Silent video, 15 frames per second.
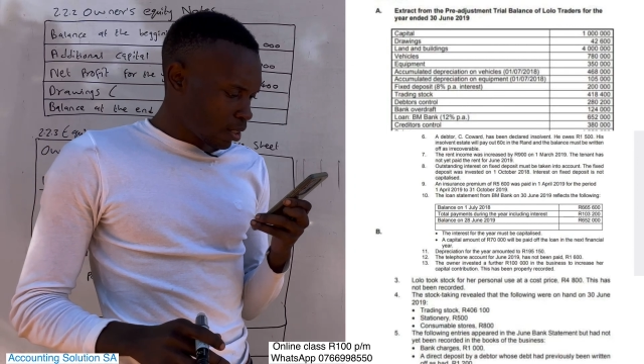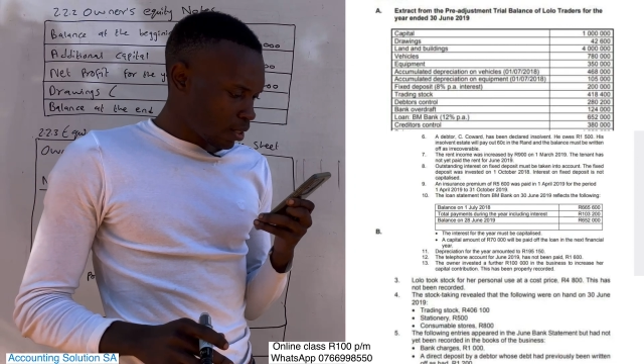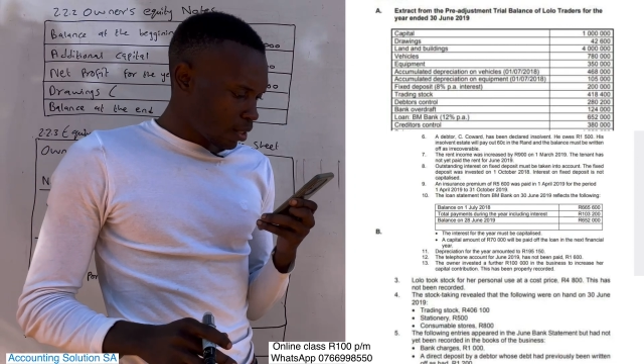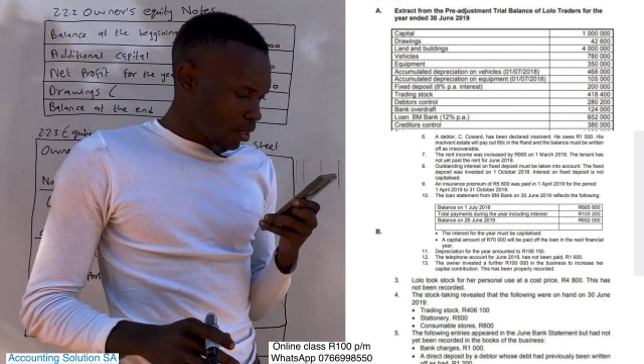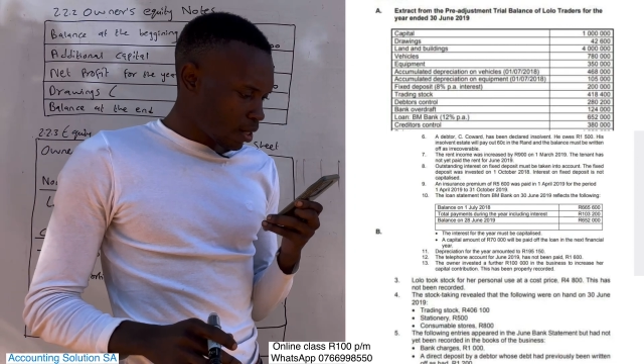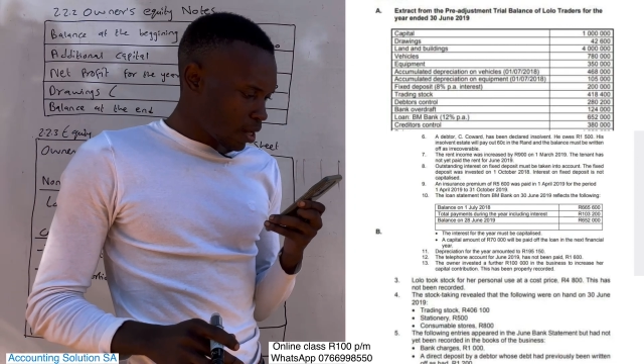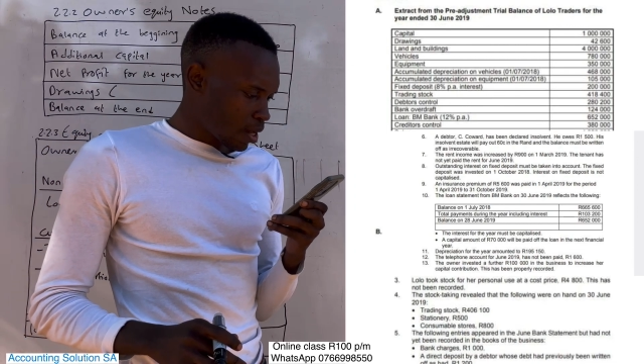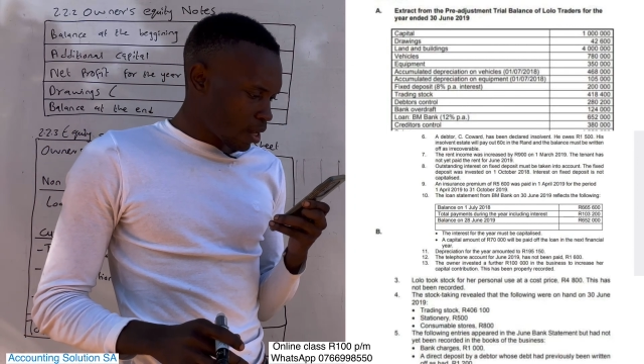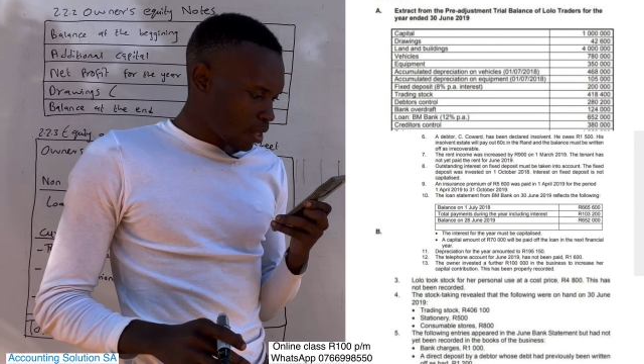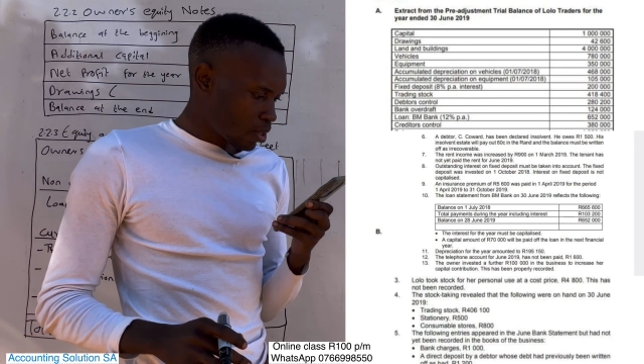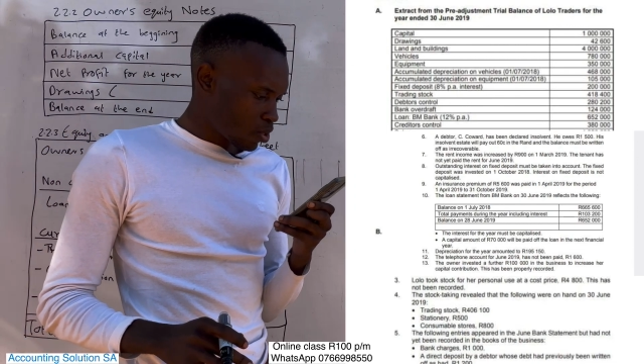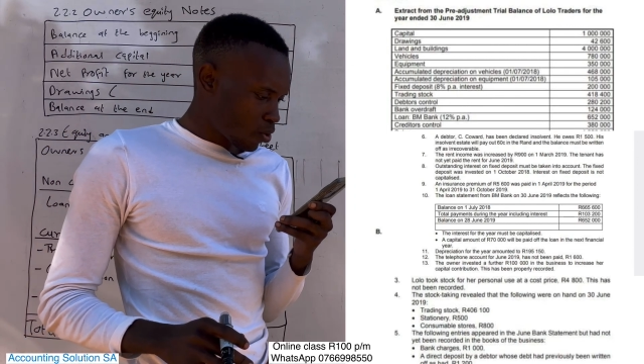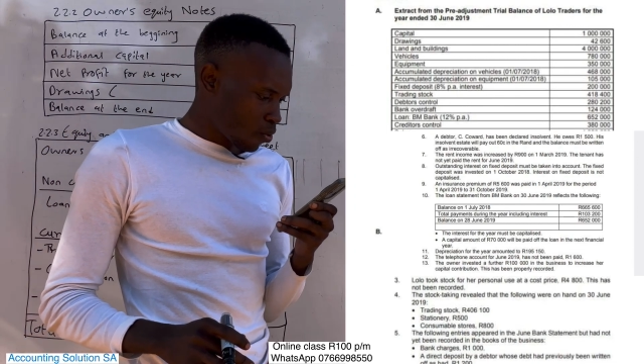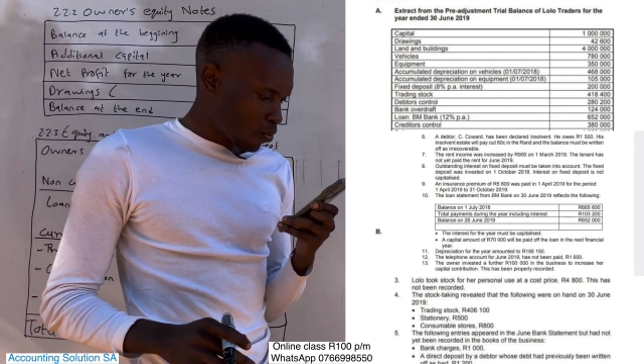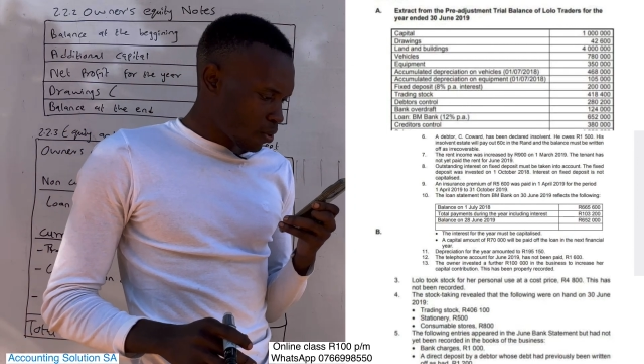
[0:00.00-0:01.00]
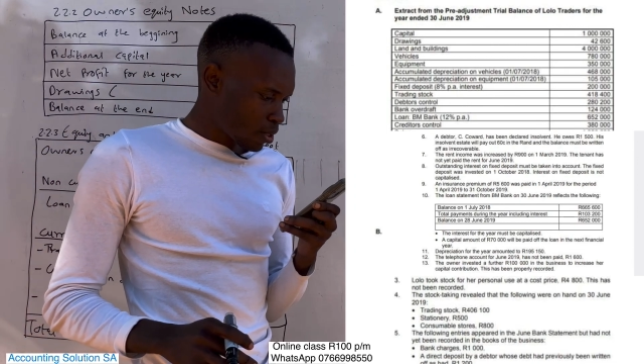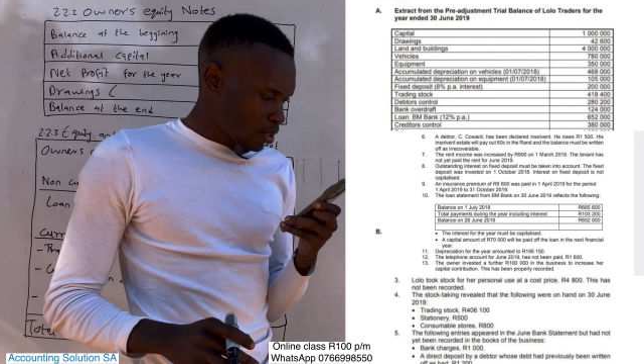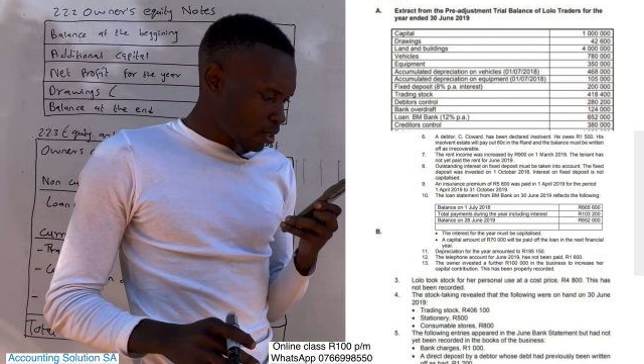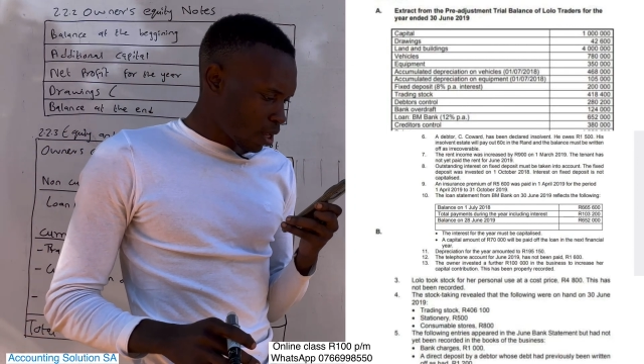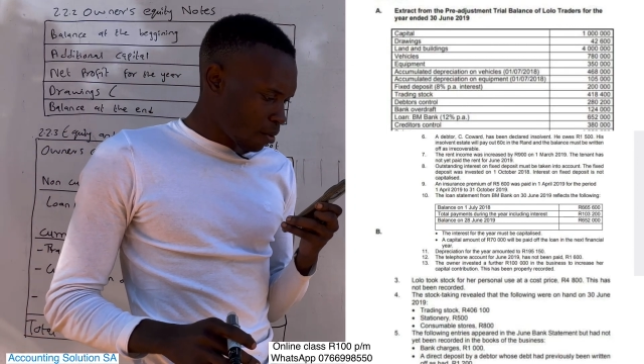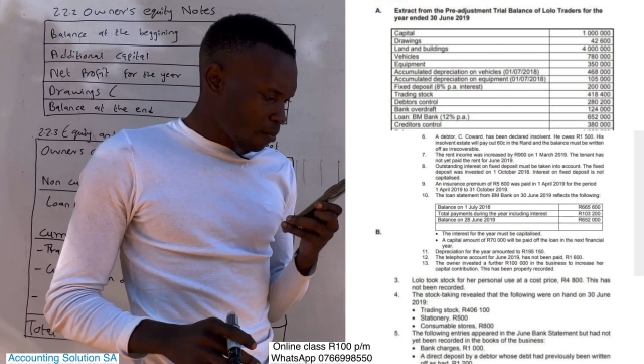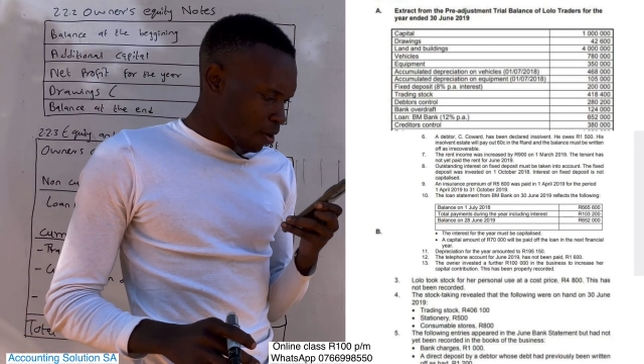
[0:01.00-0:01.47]
A drawings
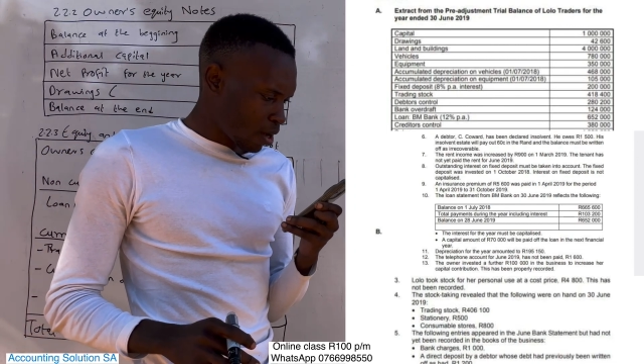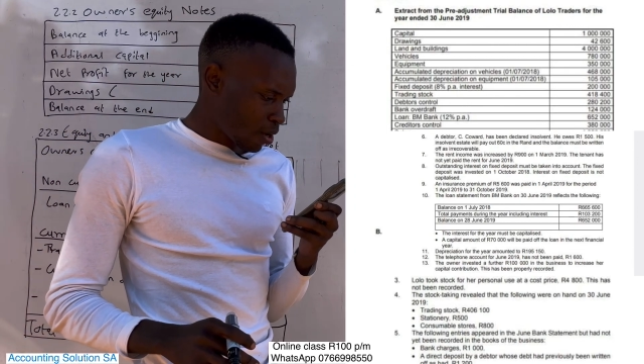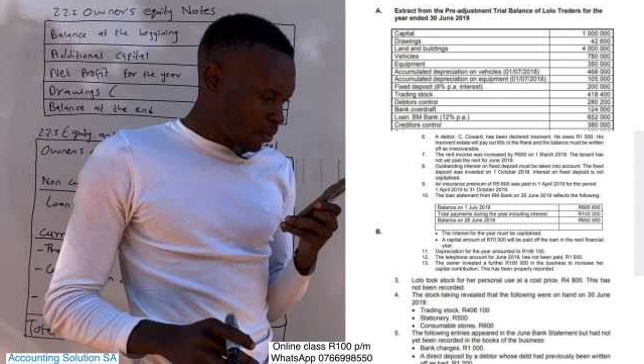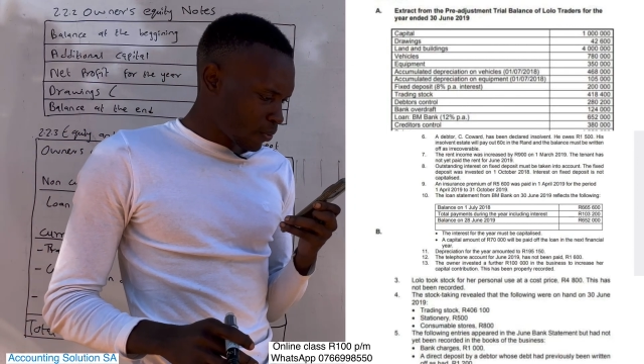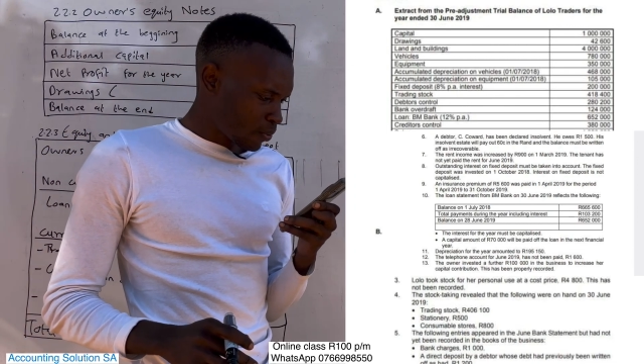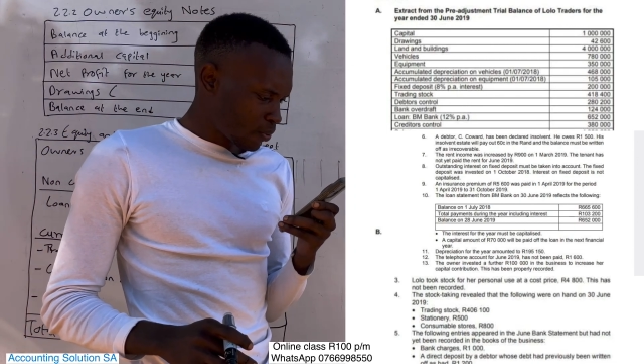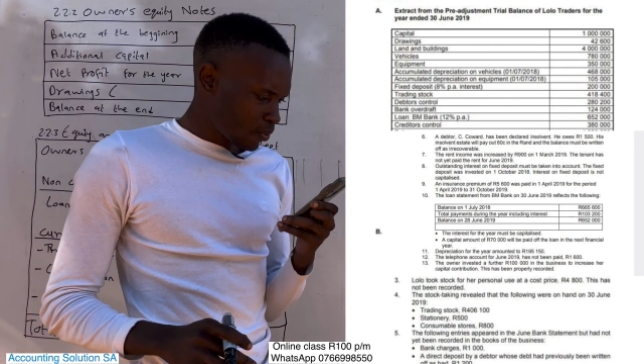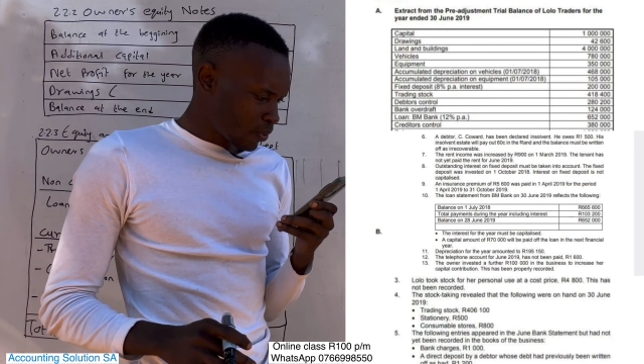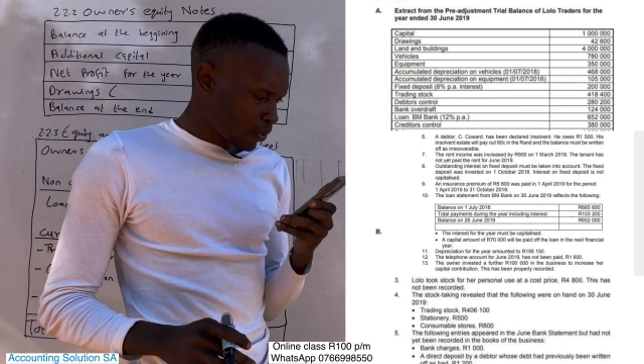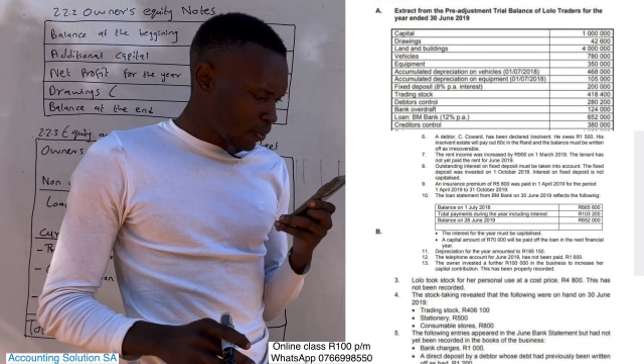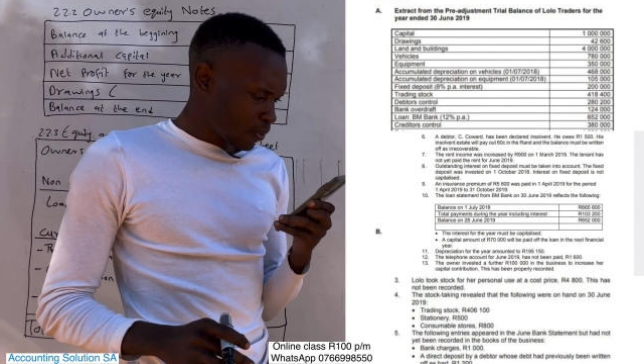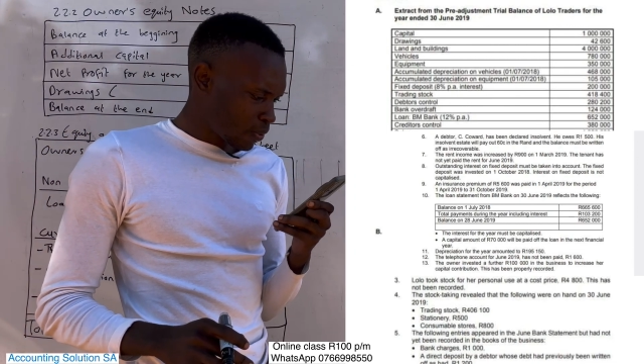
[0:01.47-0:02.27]
amount.